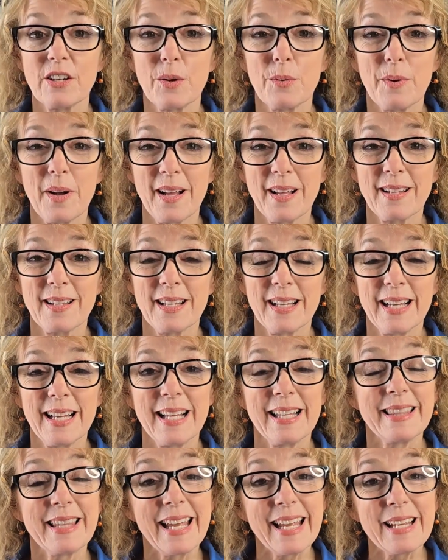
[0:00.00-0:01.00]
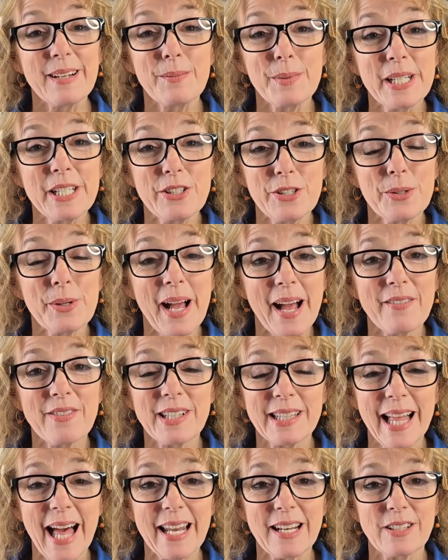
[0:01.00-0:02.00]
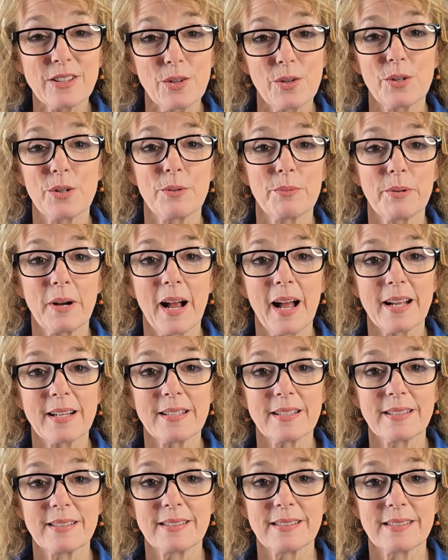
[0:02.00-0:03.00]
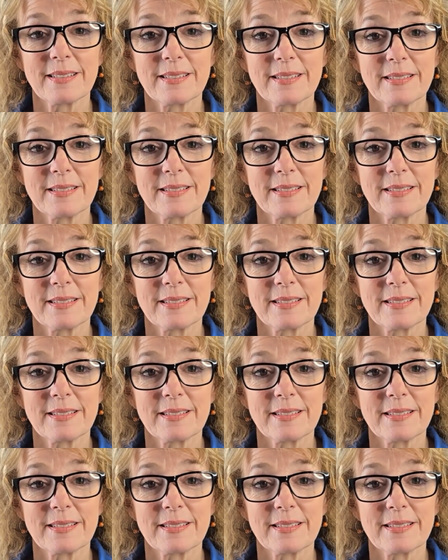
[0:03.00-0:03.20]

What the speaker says: you know what? We do have a lot of local pride.